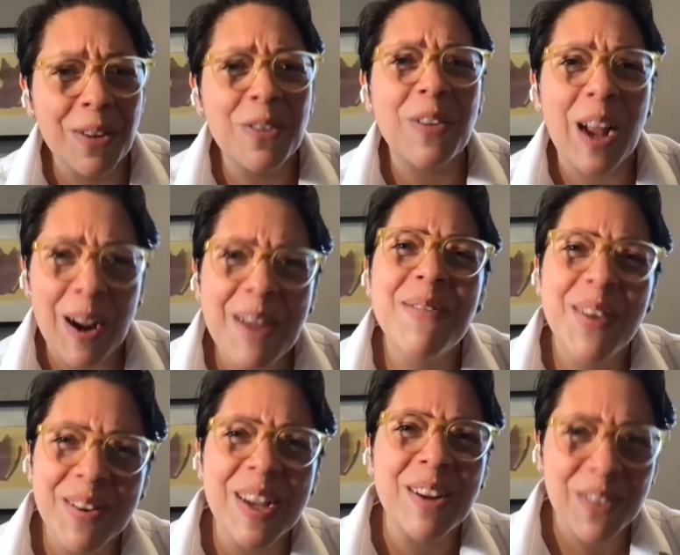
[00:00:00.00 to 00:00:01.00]
it was very
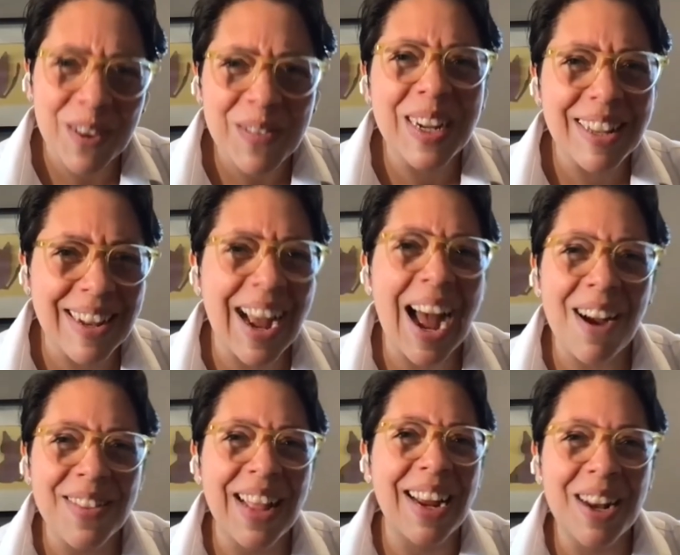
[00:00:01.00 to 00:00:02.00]
moving for me to
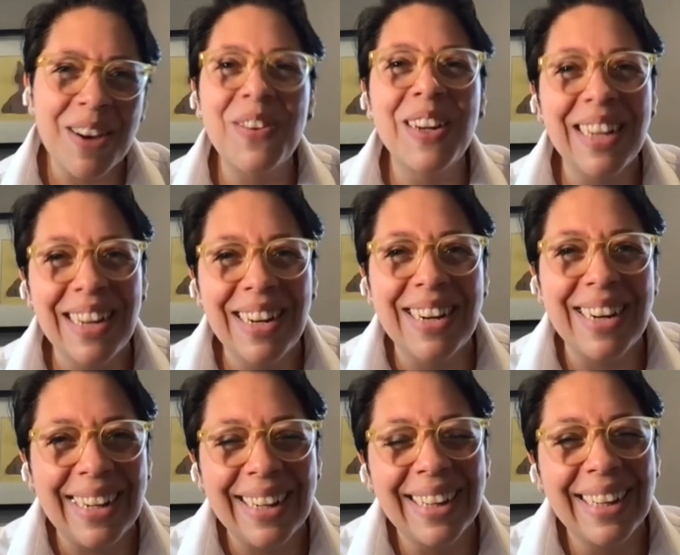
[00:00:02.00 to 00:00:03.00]
have that
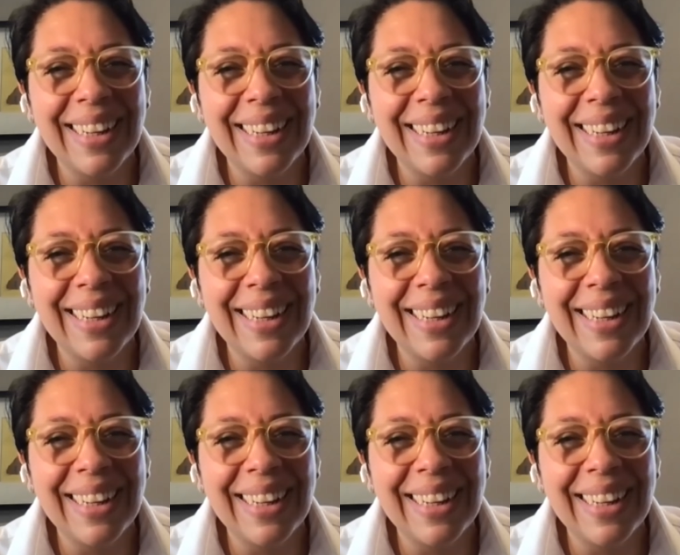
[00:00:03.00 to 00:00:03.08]
opportunity.